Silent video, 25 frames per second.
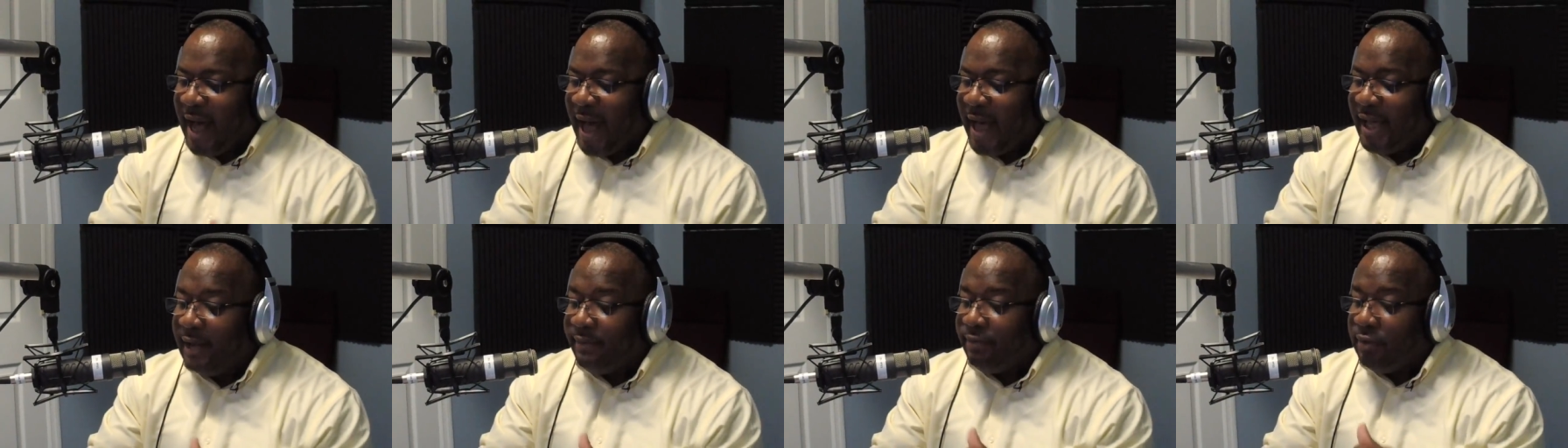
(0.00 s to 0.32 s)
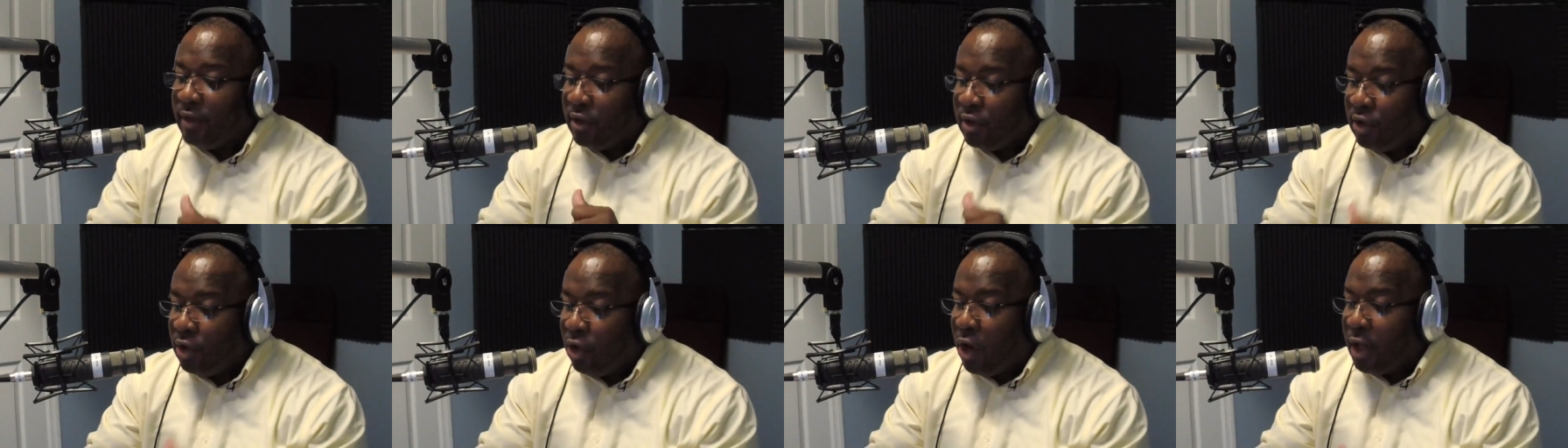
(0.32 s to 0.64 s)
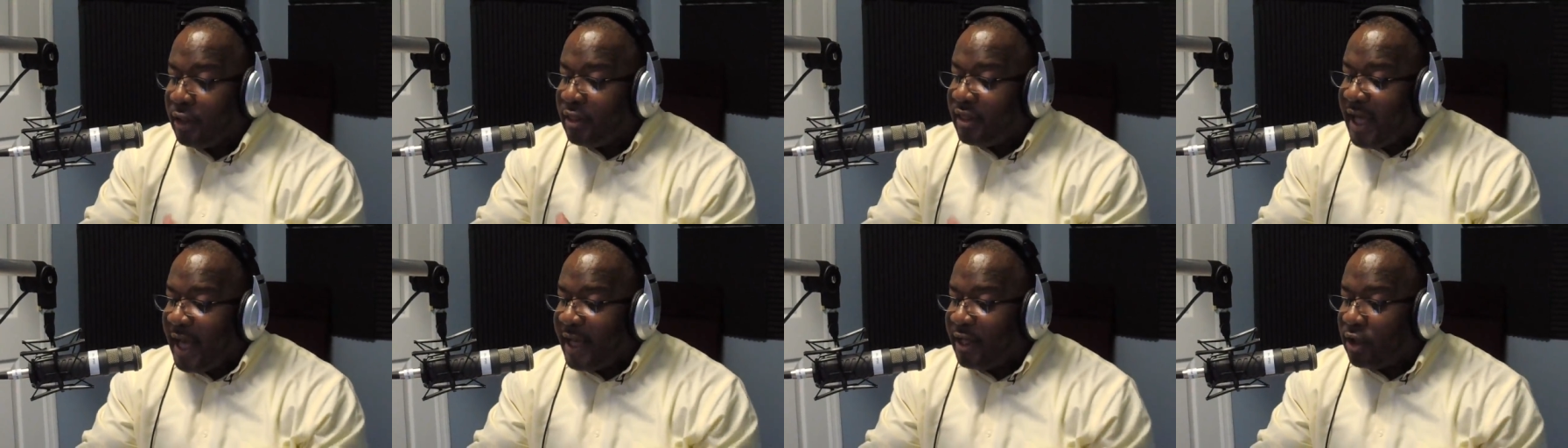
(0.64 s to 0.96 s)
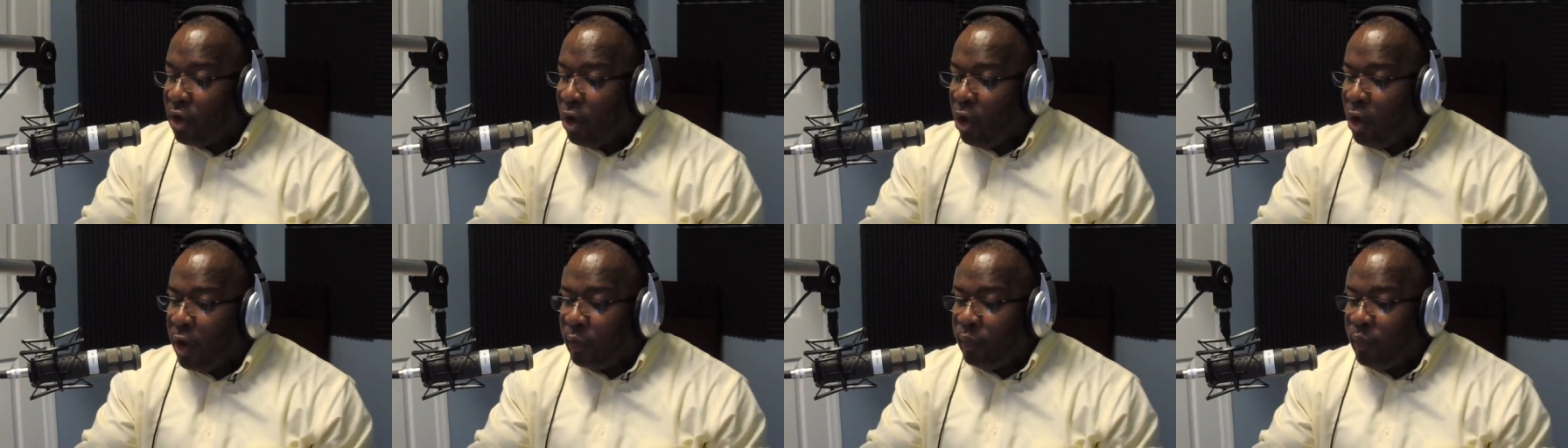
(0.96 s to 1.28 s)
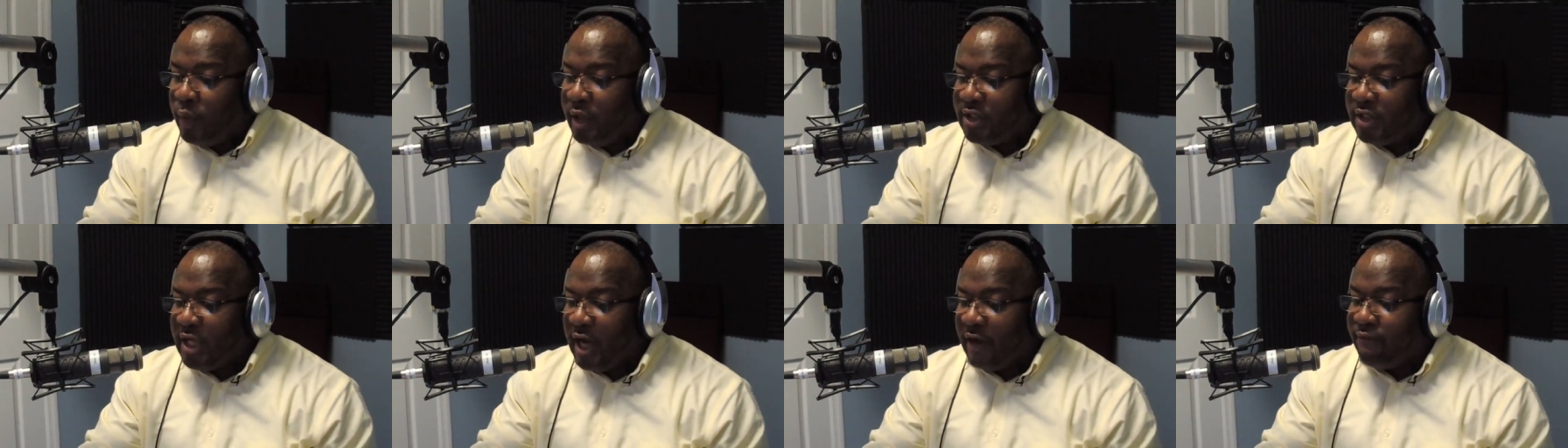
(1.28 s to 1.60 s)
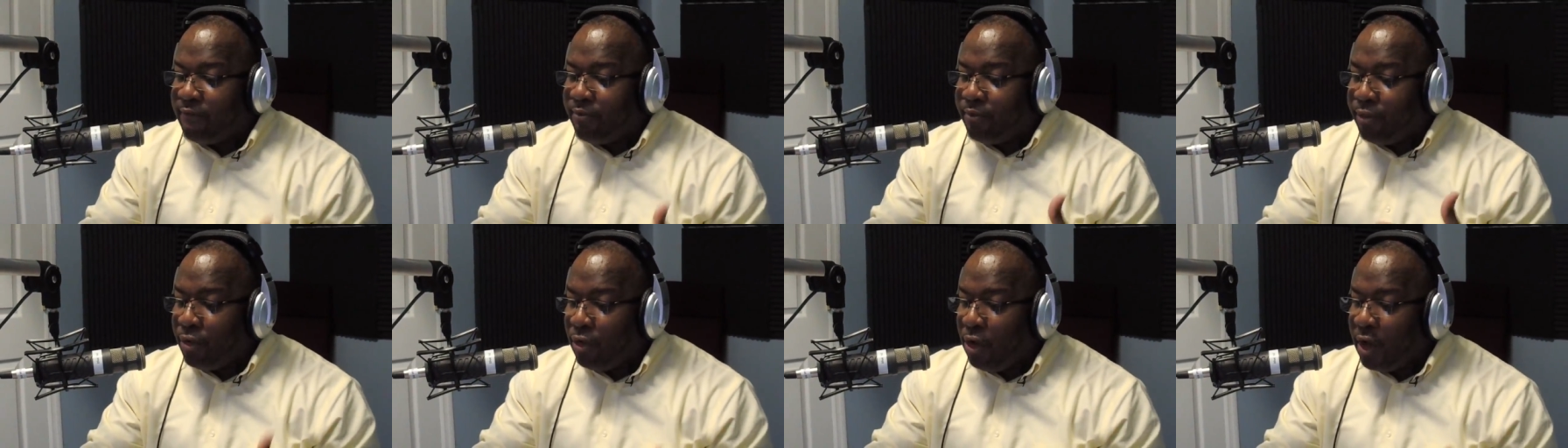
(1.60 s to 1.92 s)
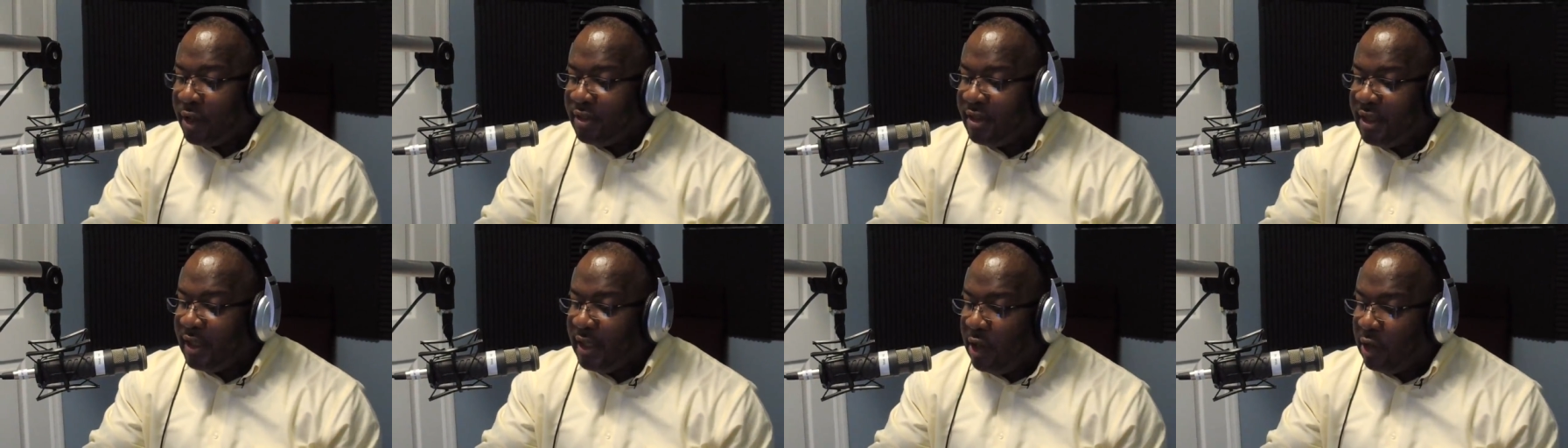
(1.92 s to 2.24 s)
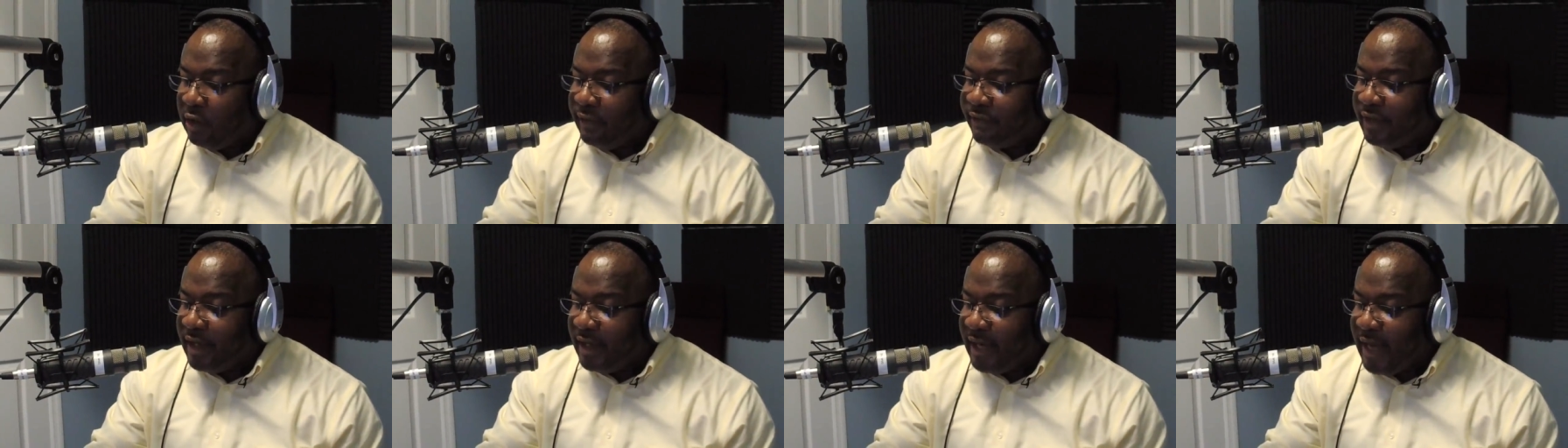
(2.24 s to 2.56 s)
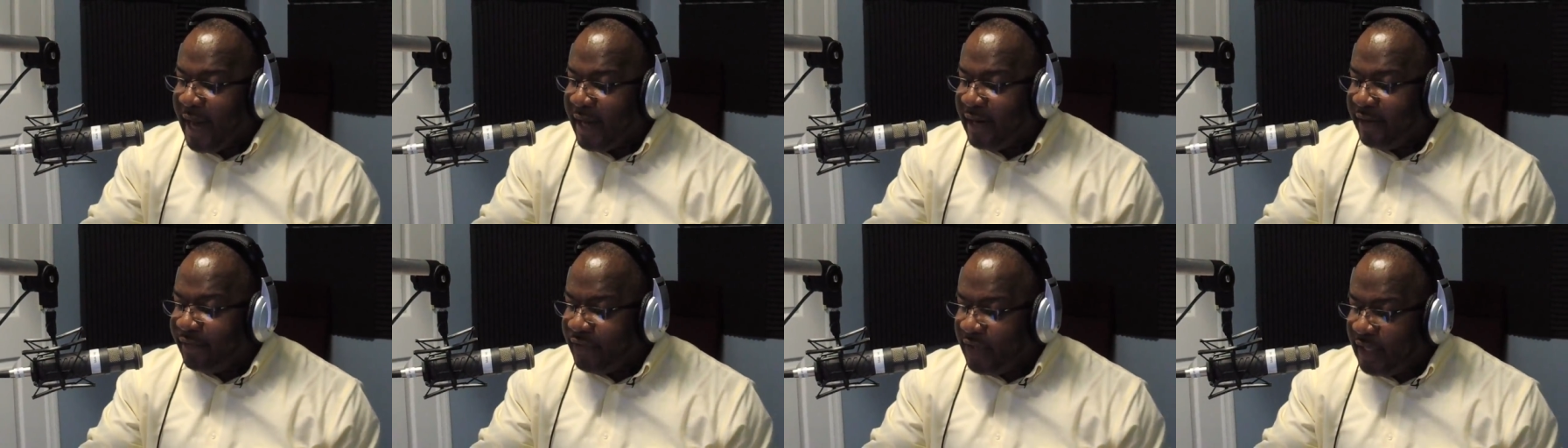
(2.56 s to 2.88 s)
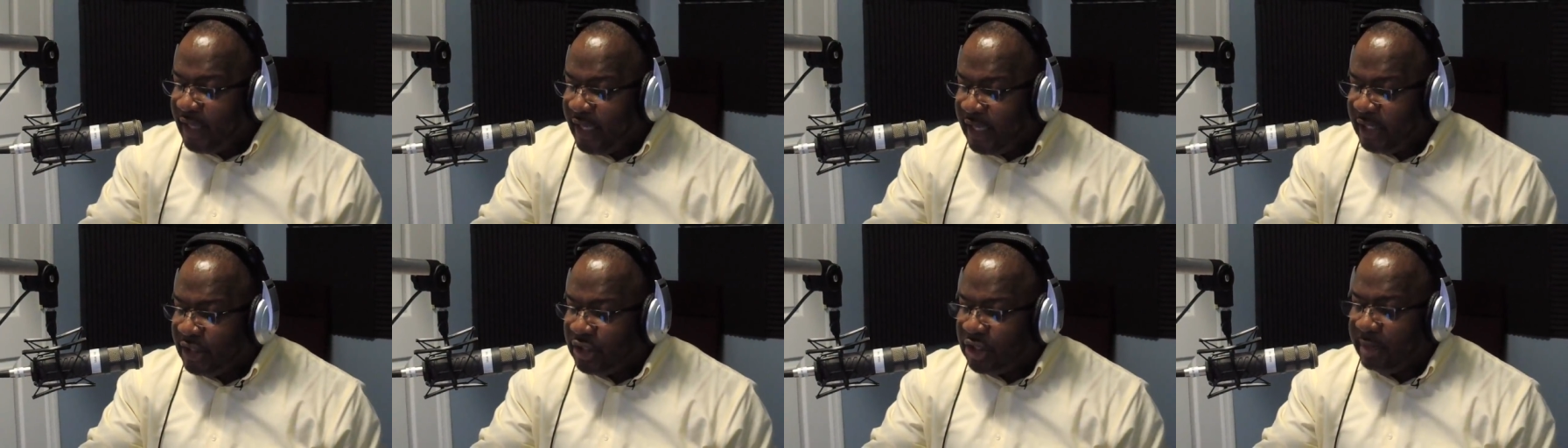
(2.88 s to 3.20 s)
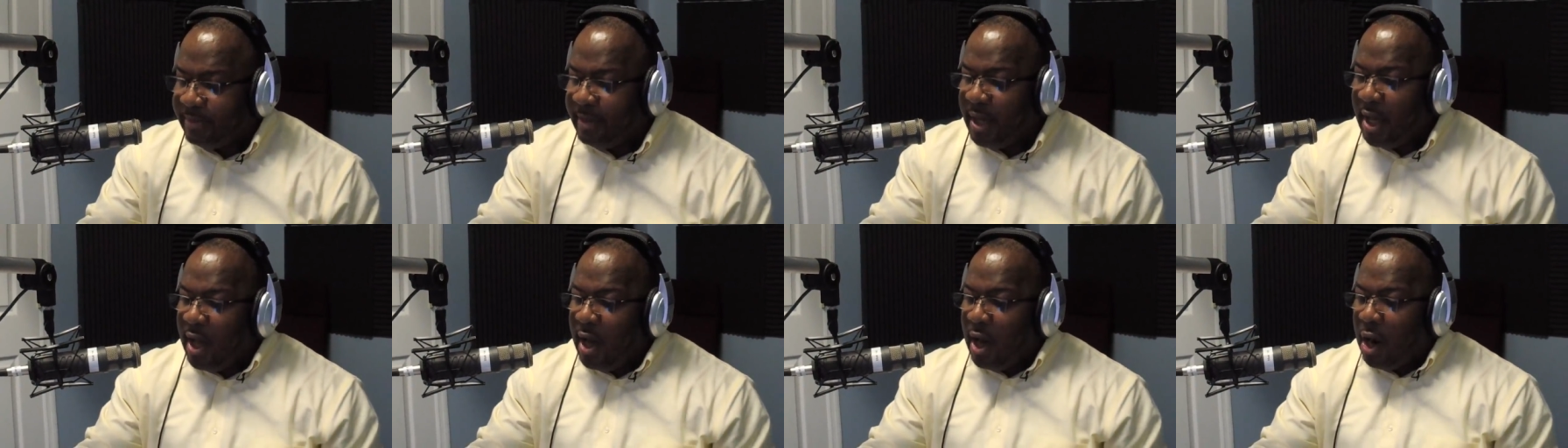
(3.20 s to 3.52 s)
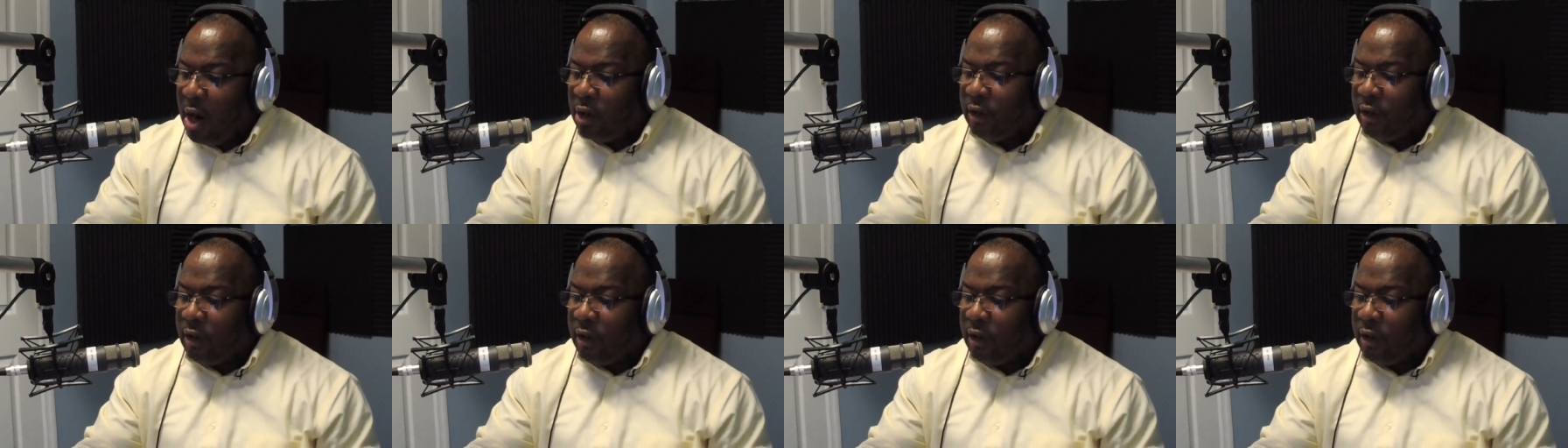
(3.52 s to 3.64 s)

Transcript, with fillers: I am the Lord thy God, which have brought thee out of the land of Egypt,